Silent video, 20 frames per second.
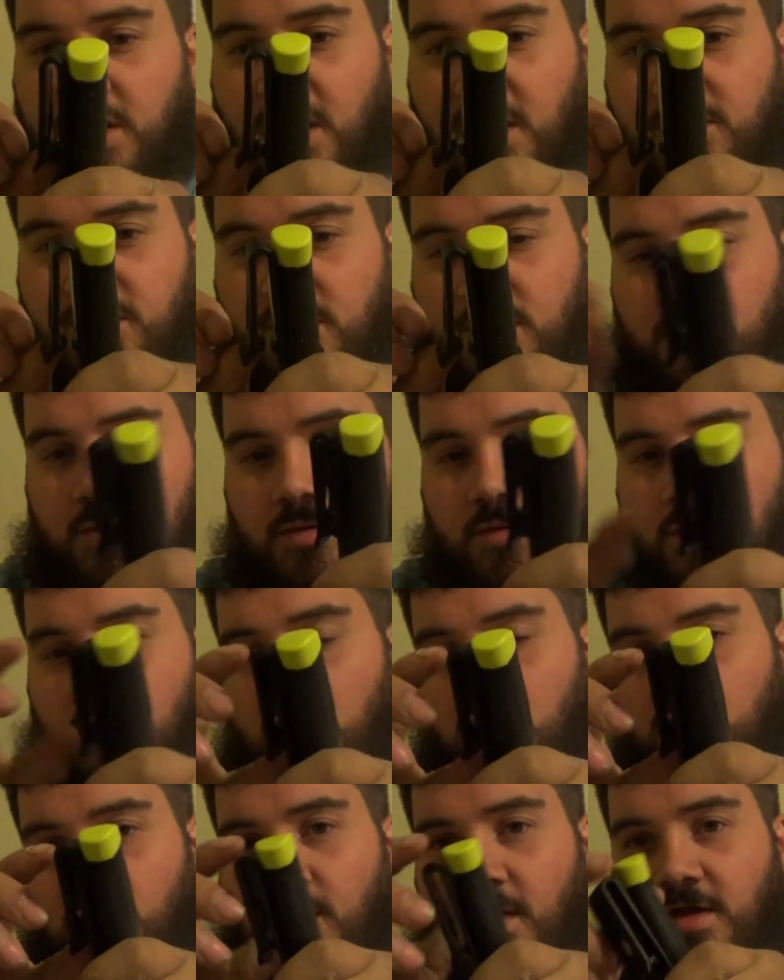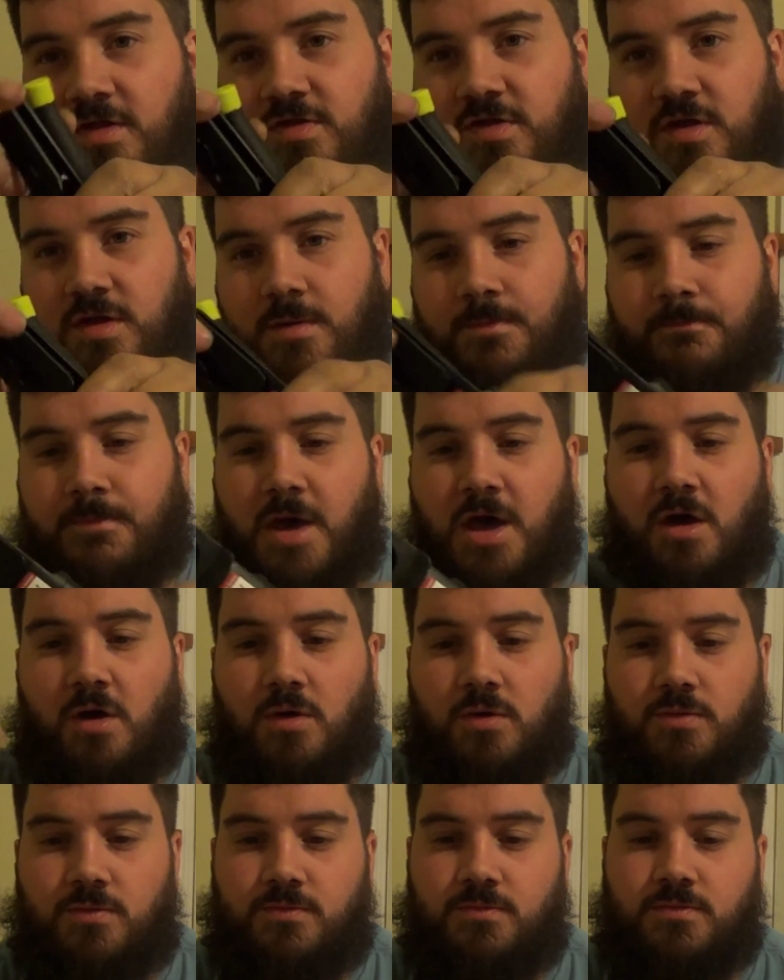Got the hook right to your
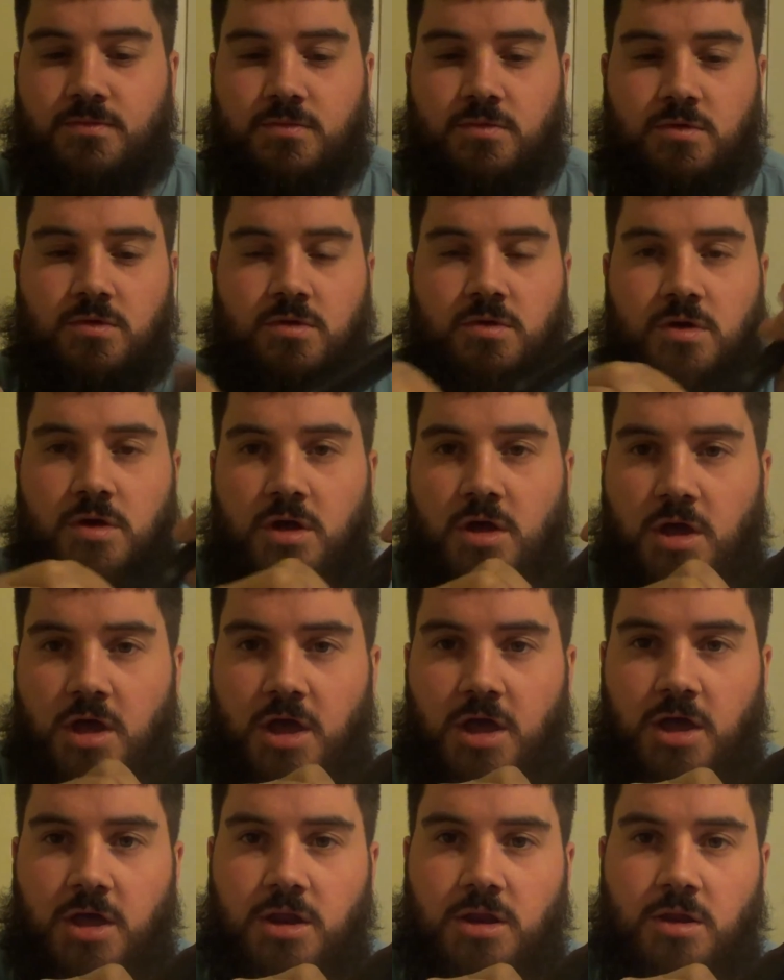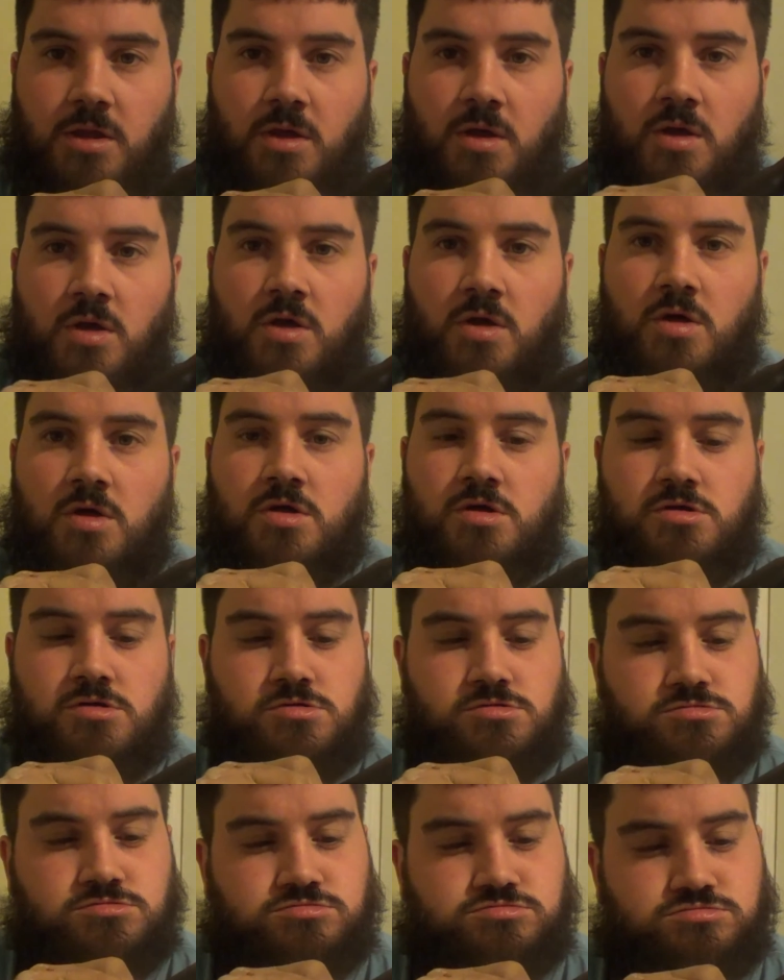belt. And
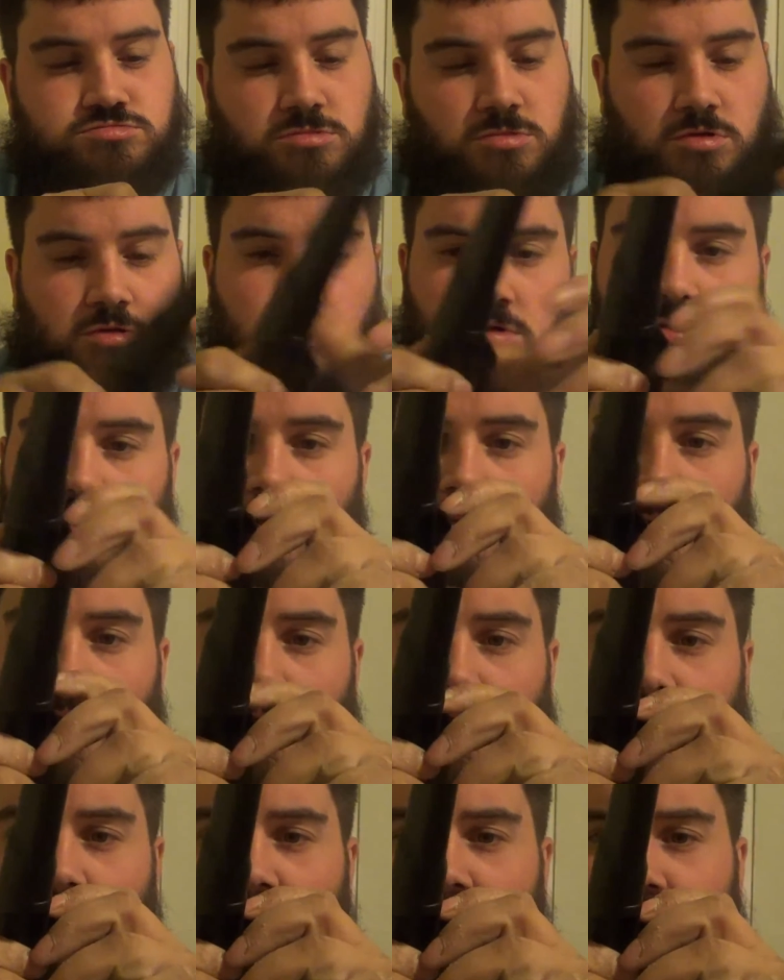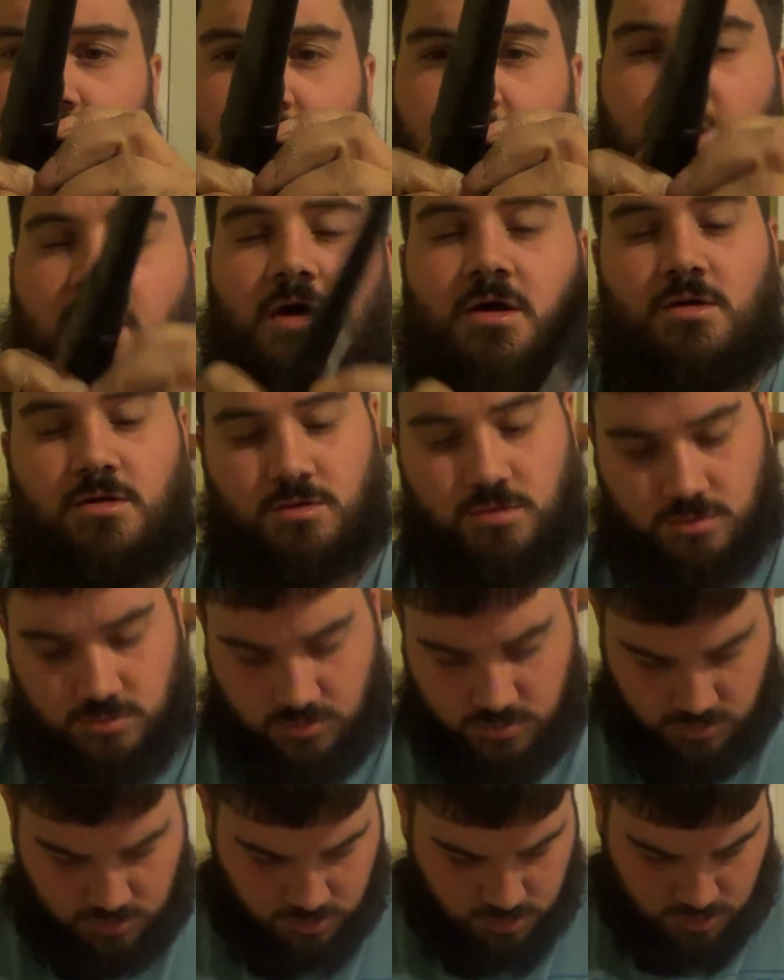come on out now.
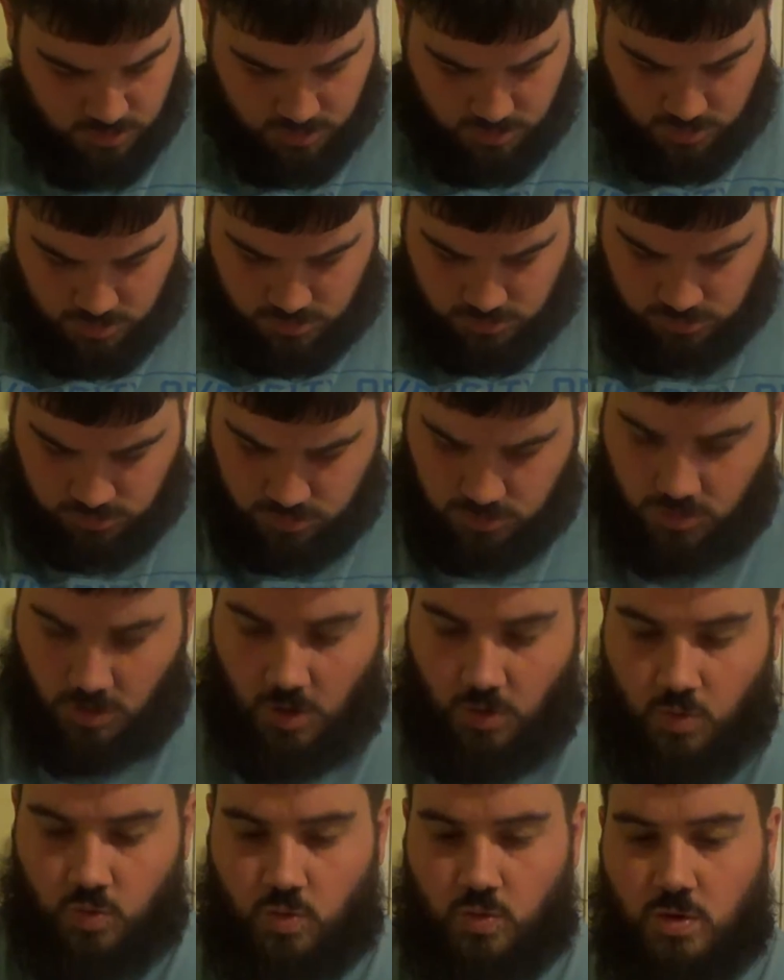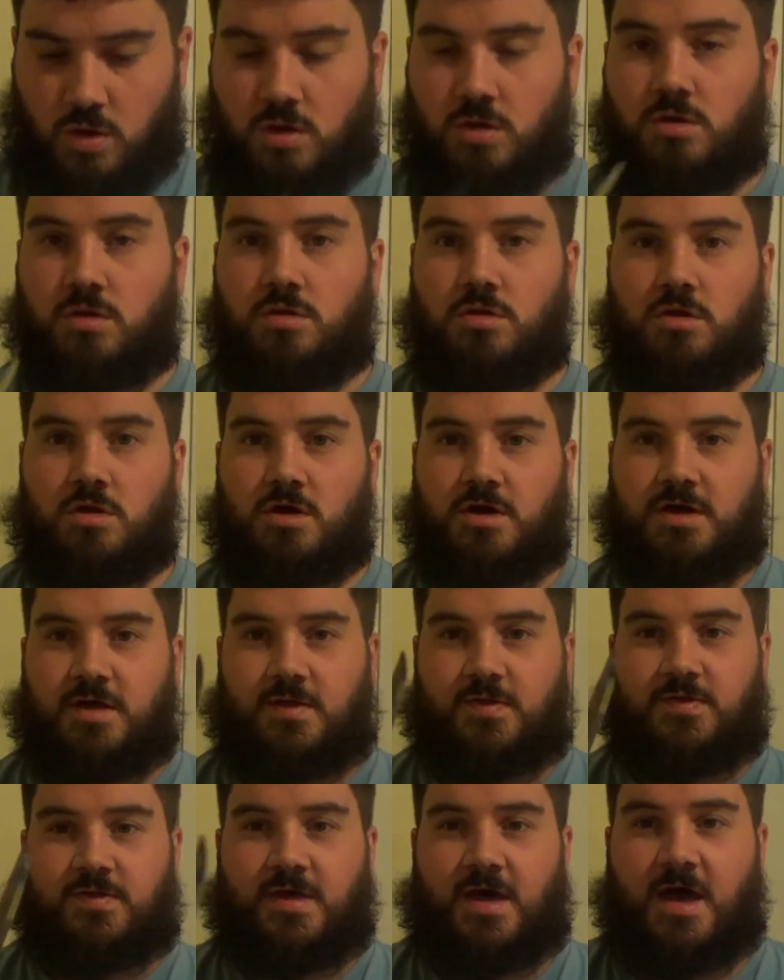Oh, look
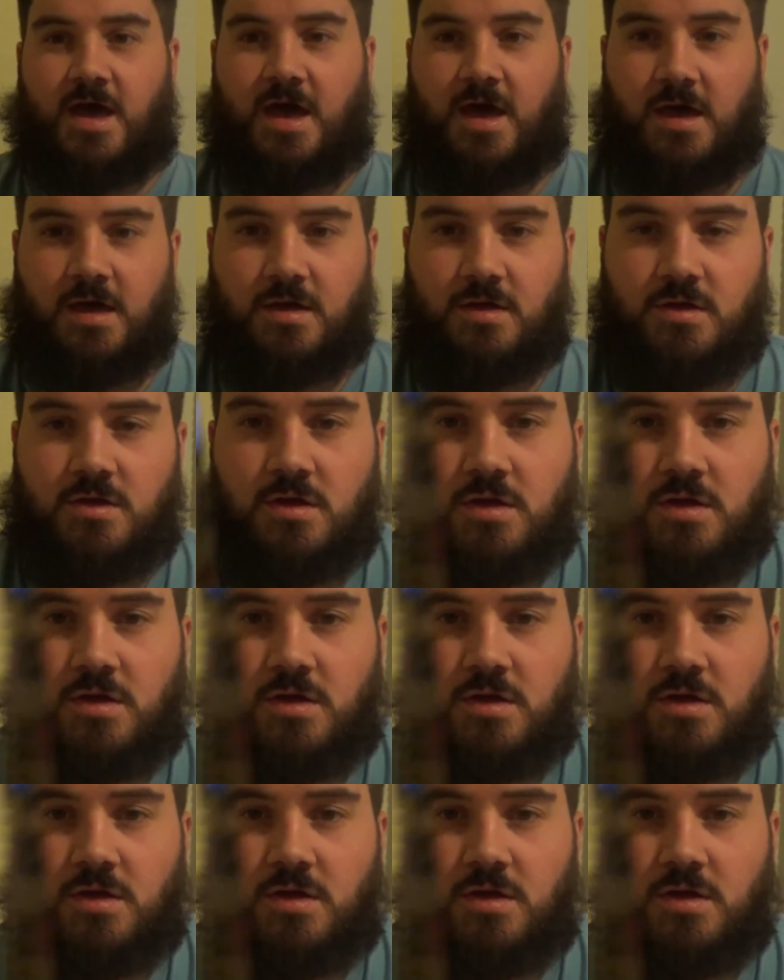at that.